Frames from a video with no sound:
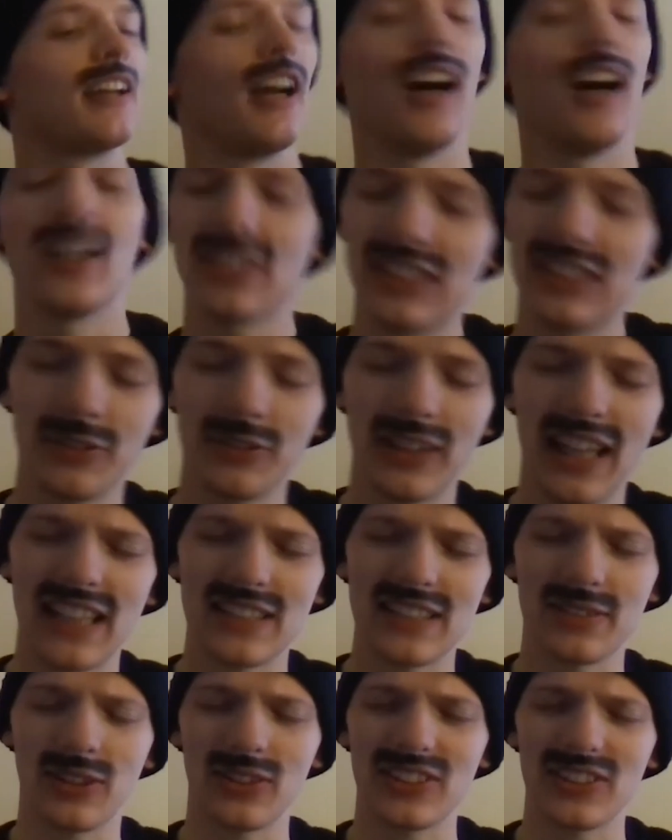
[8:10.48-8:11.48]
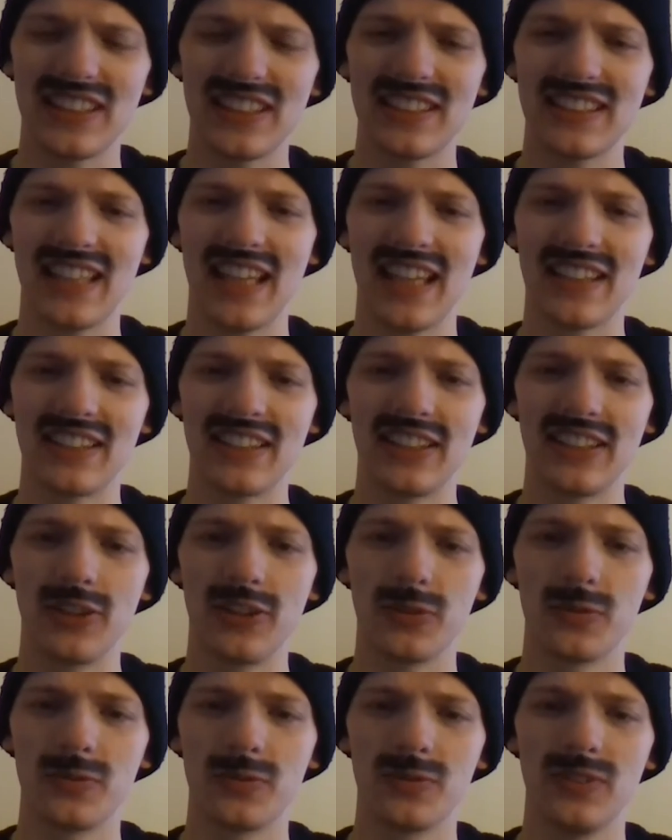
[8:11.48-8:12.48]
us little guys have got to stick together, you
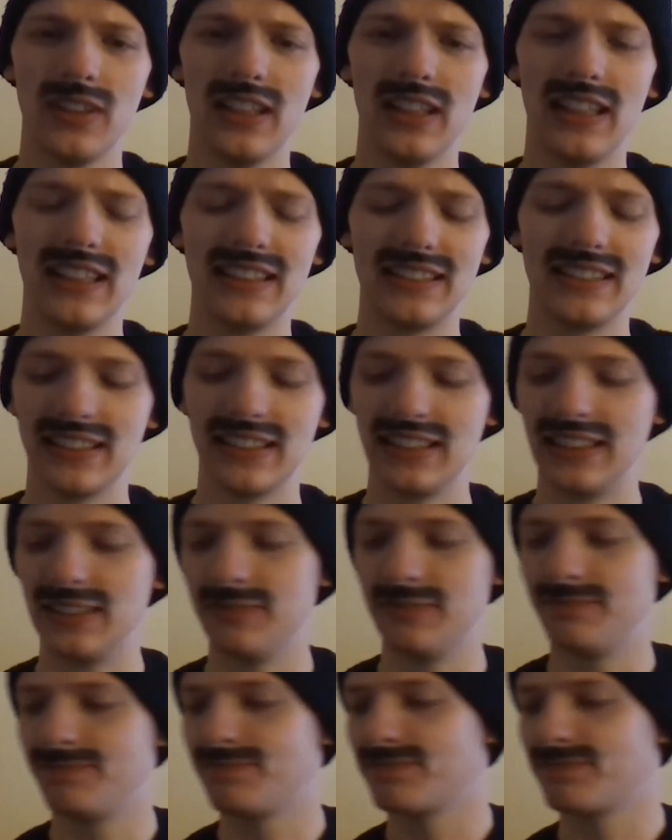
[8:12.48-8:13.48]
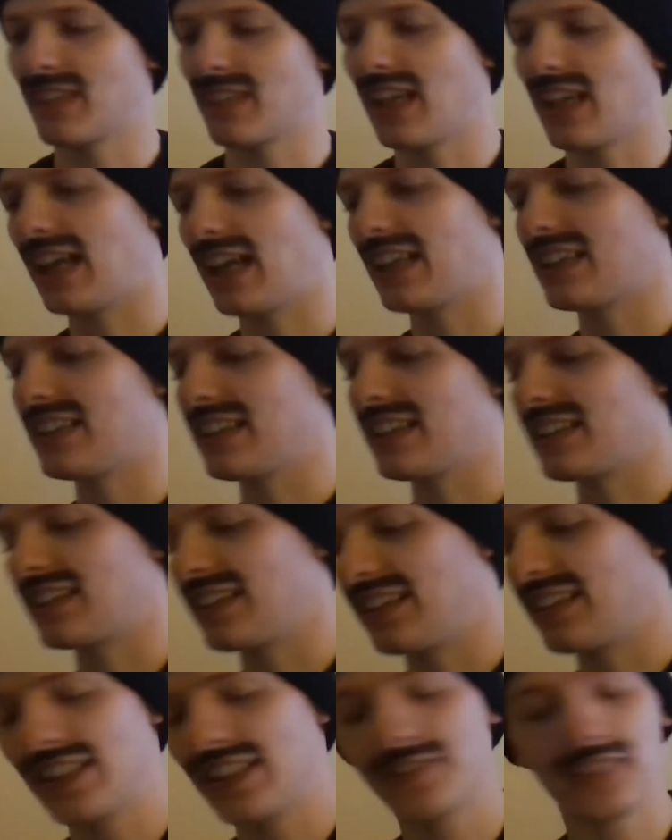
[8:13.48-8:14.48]
know, and uh, I think
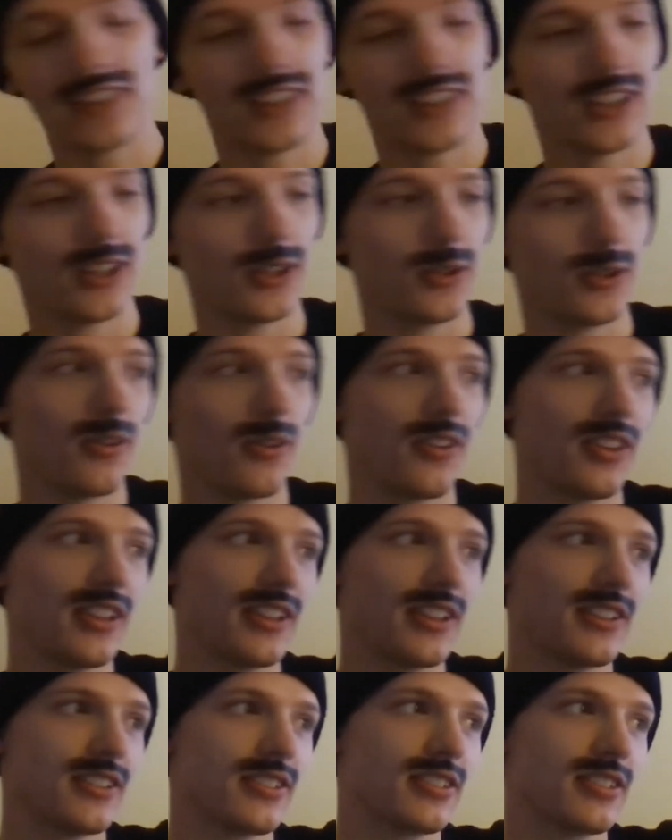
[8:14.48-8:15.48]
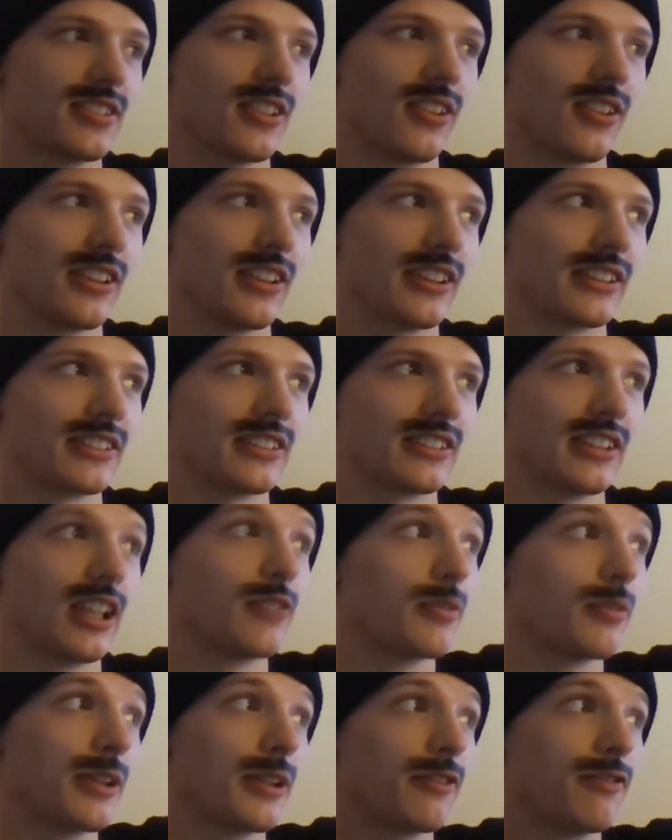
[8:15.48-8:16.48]
that even though these snotlings love
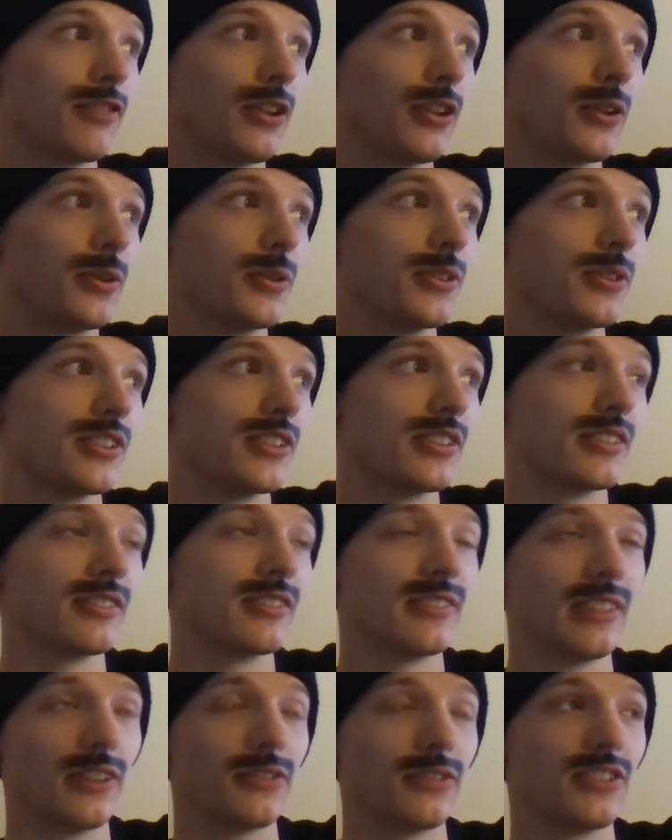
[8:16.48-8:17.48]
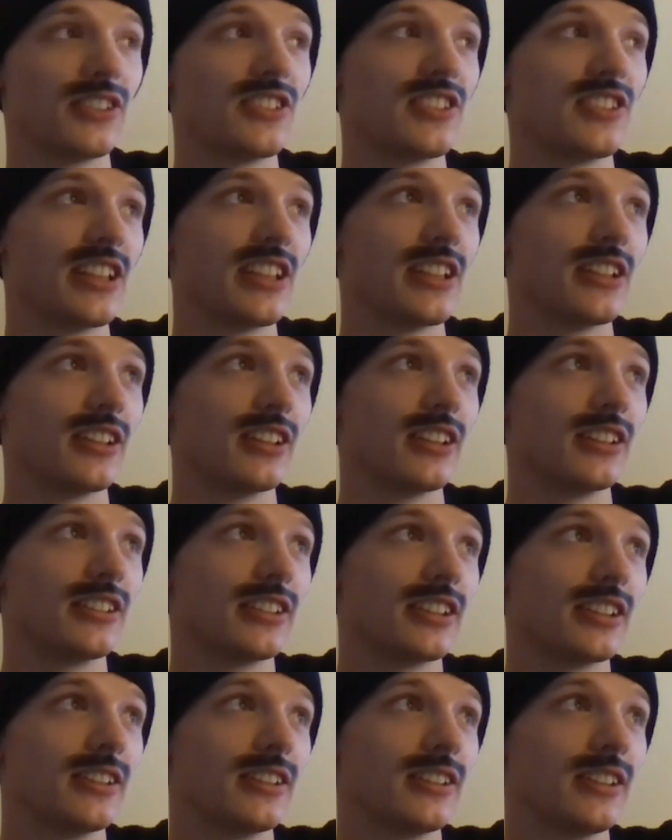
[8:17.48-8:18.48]
a bit of food and love to steal and
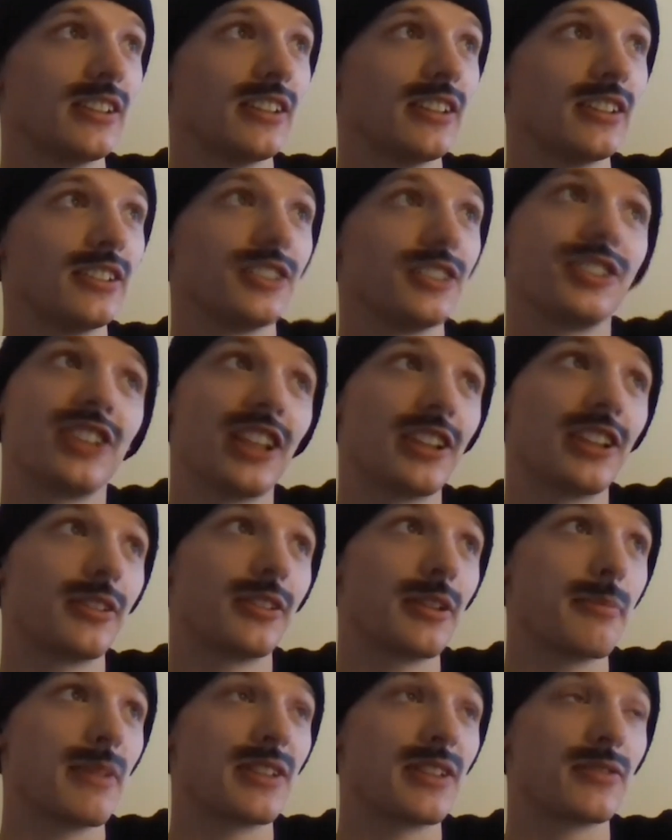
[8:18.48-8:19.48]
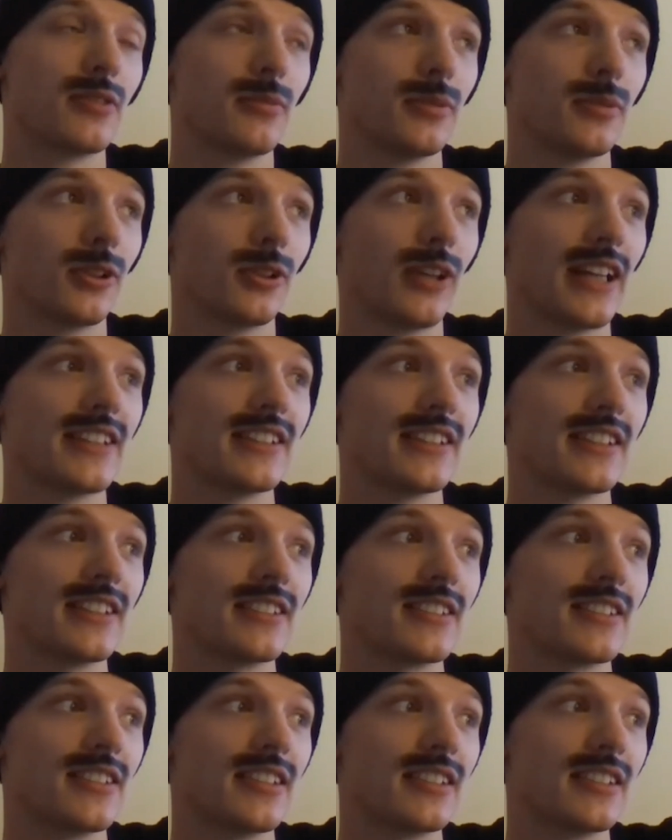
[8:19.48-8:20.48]
uh, generally miserable
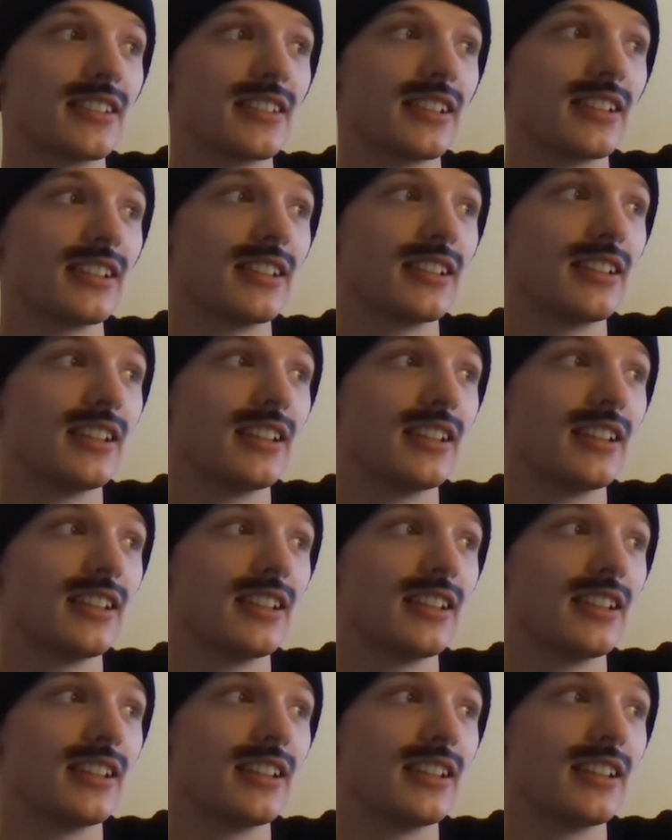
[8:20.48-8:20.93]
cretins, that uh,